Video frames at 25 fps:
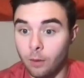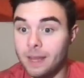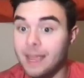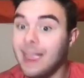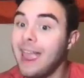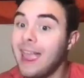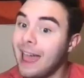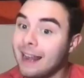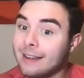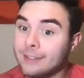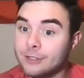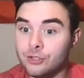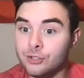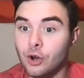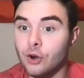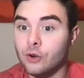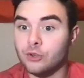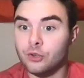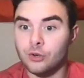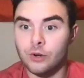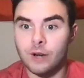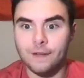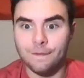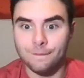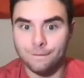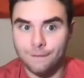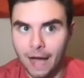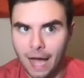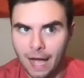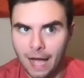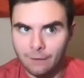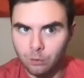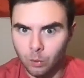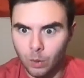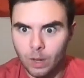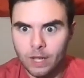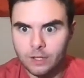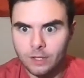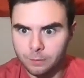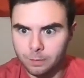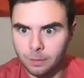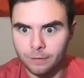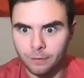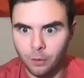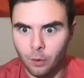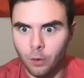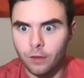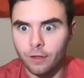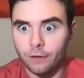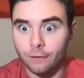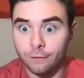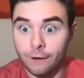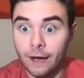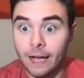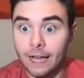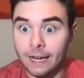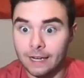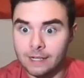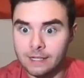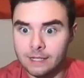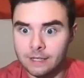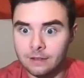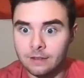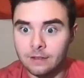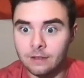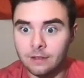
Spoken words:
He had a surgery 5 weeks before the fight